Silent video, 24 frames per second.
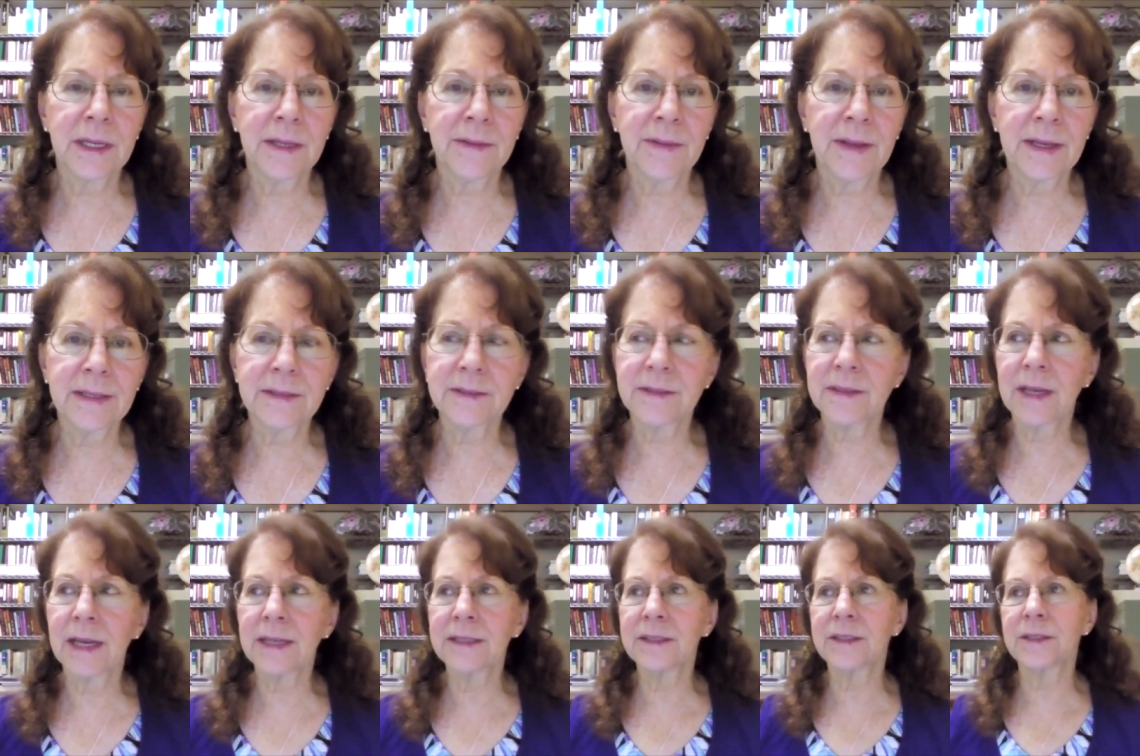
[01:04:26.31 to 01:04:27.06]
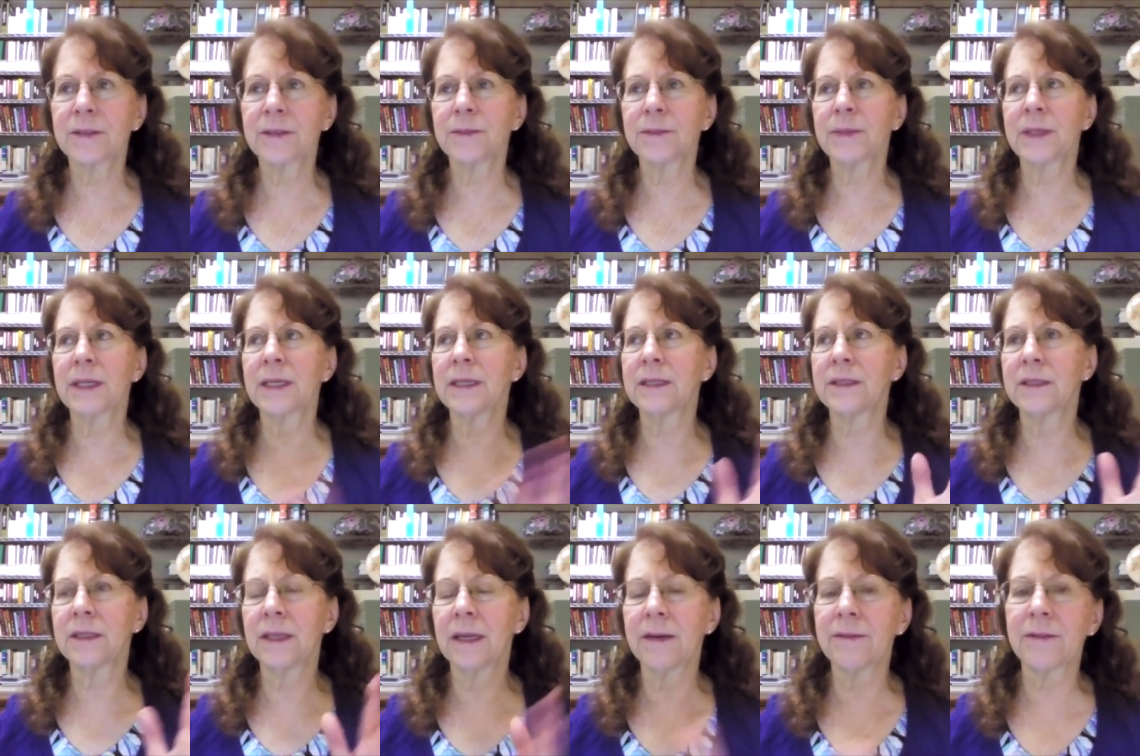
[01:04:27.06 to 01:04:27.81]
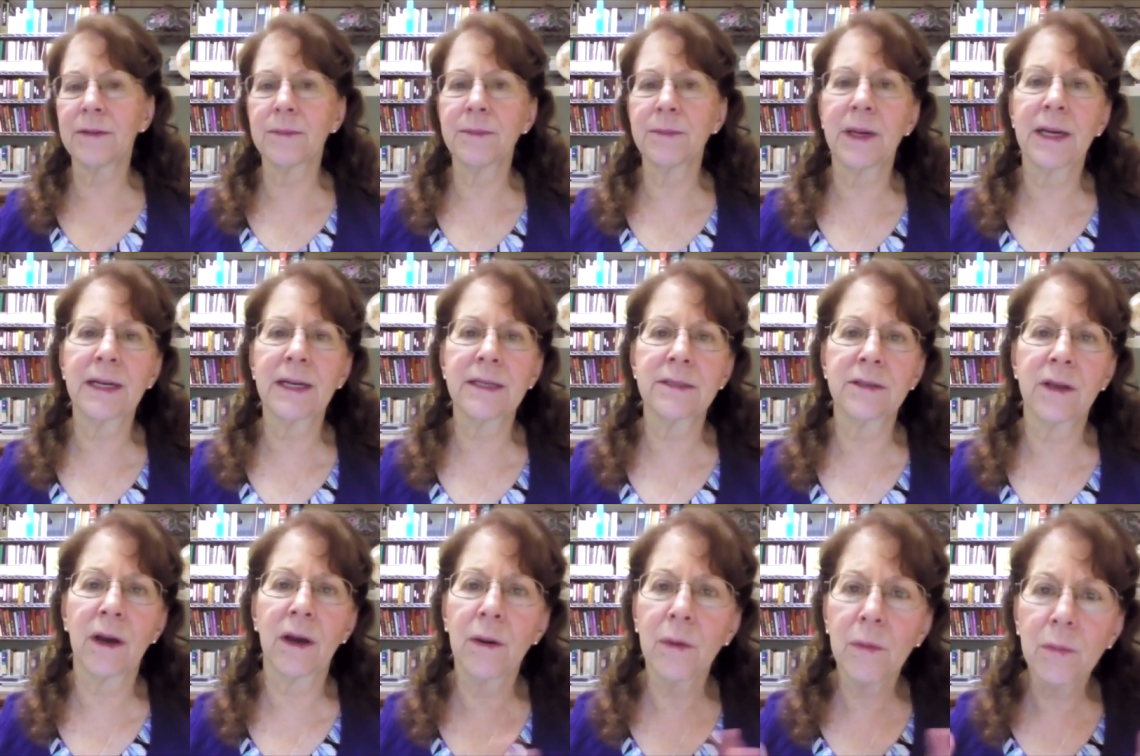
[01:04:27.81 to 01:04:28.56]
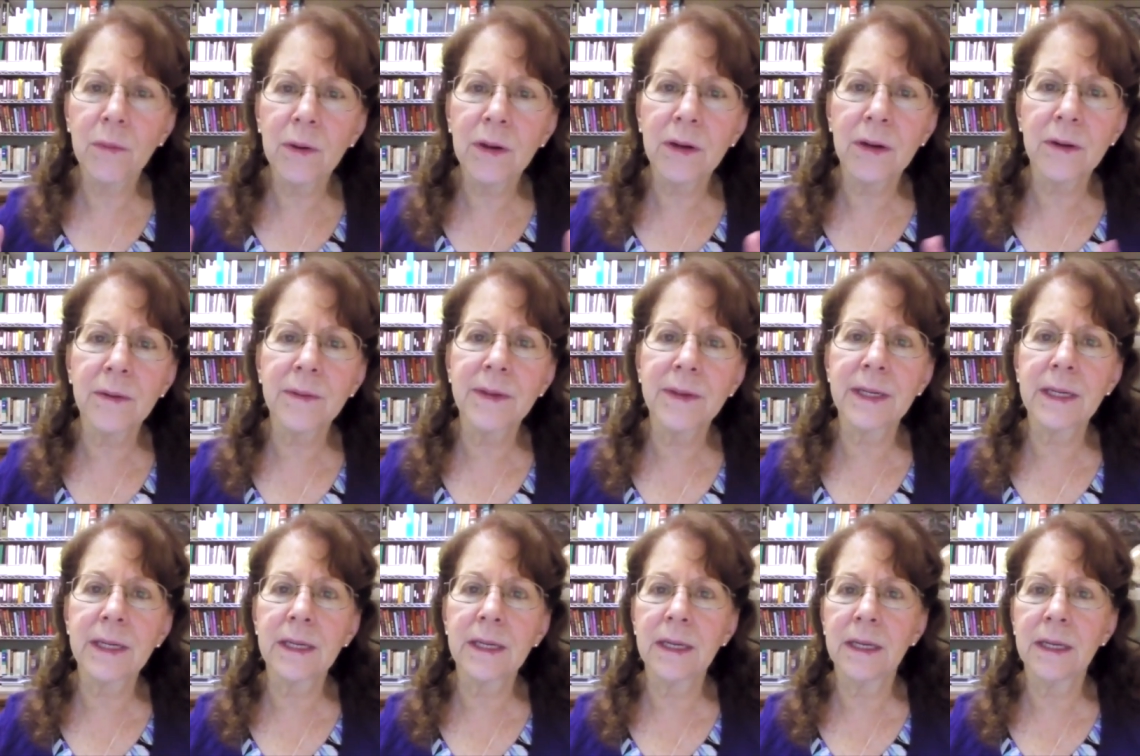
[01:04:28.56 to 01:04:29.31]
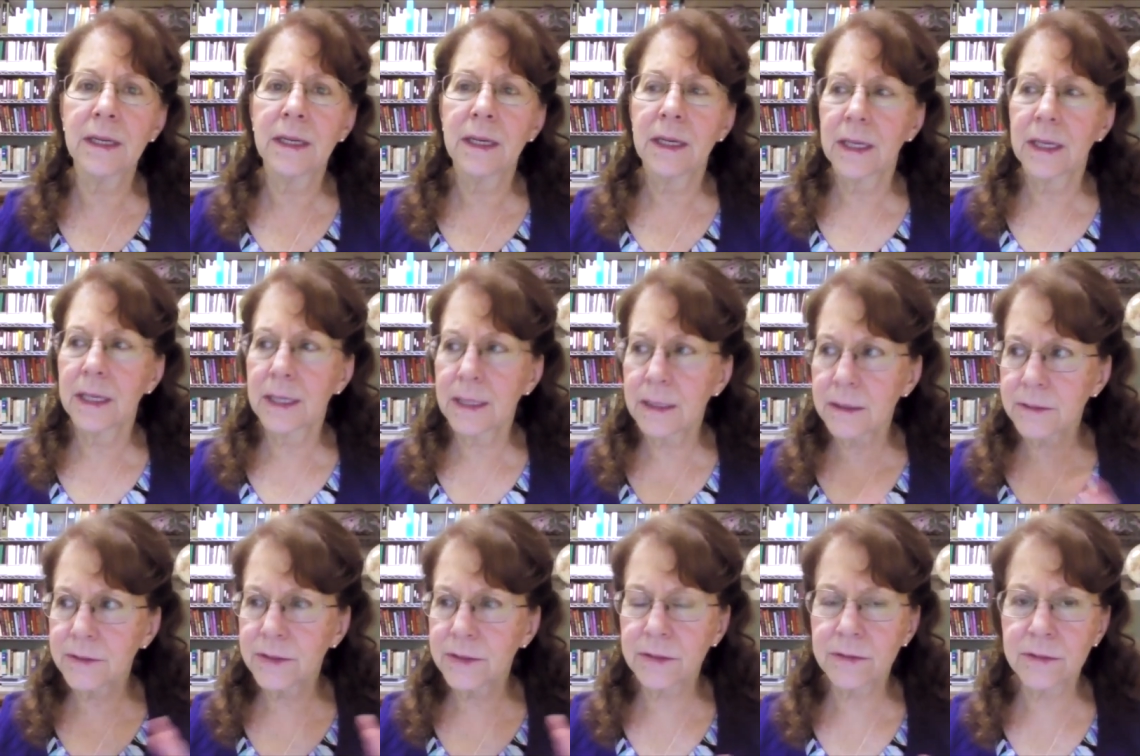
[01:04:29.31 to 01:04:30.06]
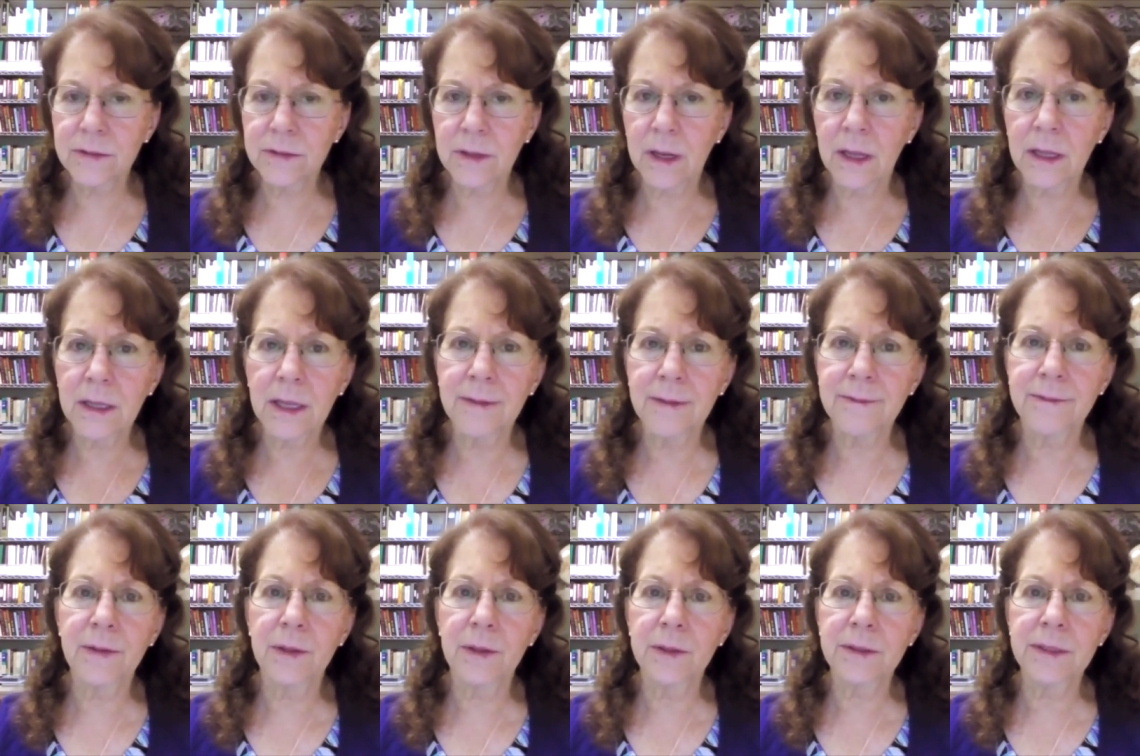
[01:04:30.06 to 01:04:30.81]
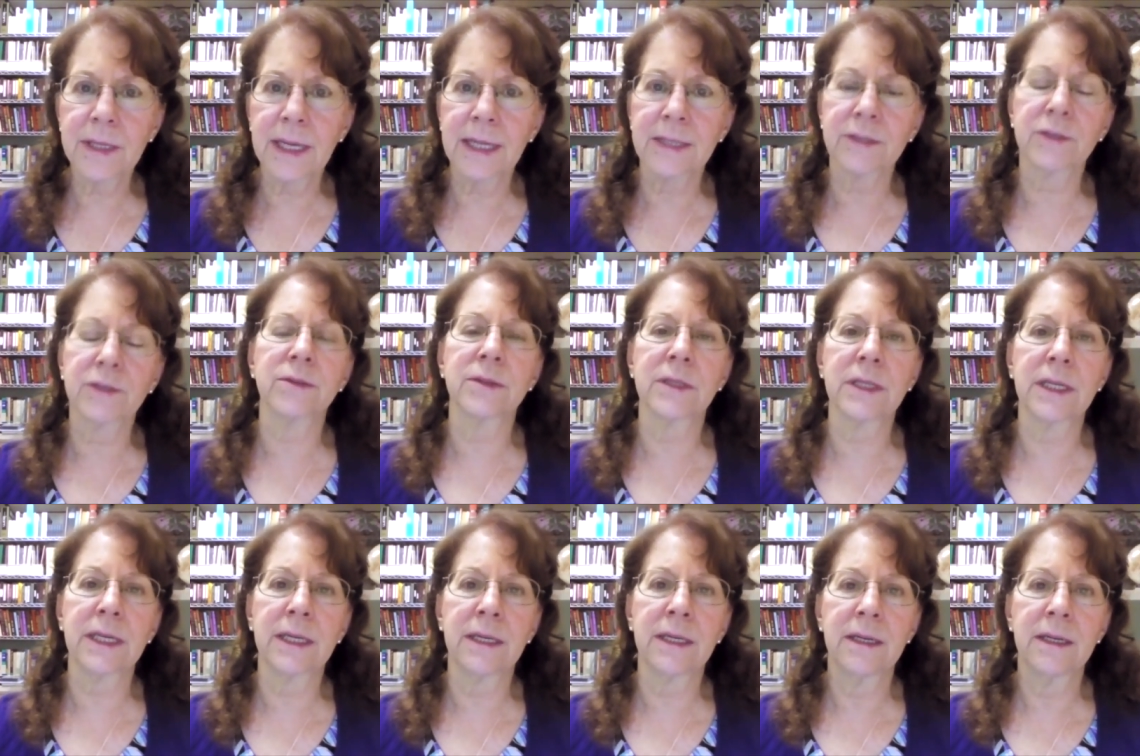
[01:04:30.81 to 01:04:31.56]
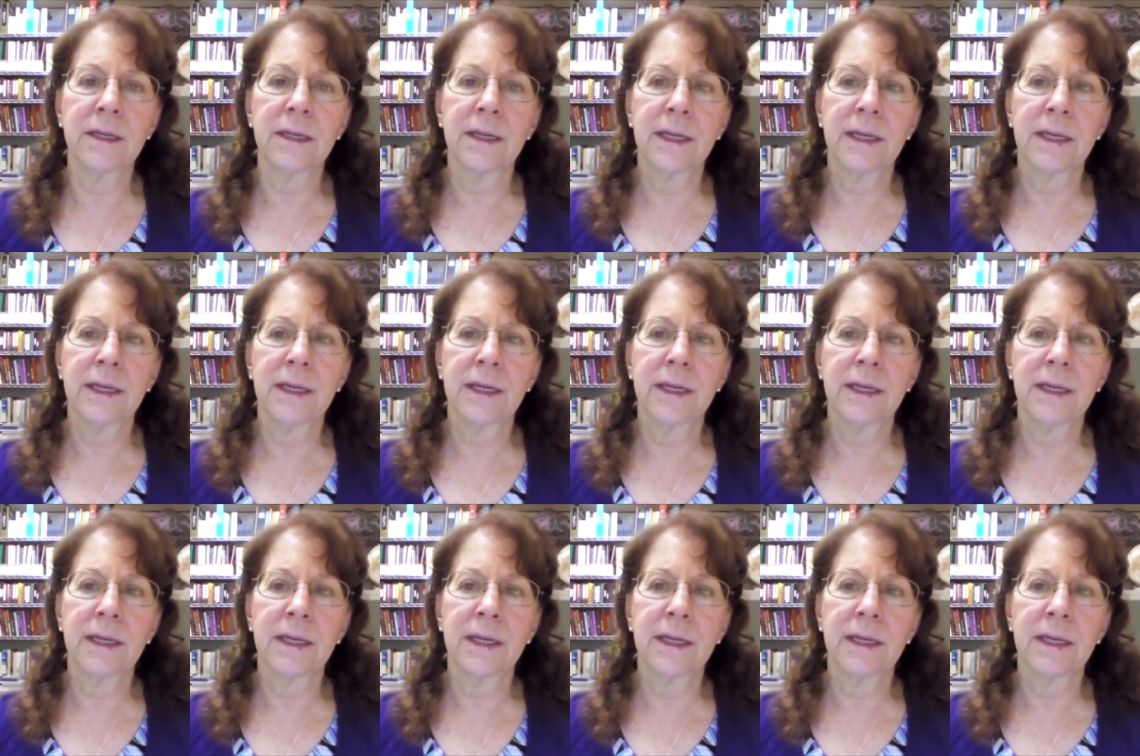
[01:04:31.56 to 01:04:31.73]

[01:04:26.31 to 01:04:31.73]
And they said to me, never mind, don't worry, it'll just all unfold naturally.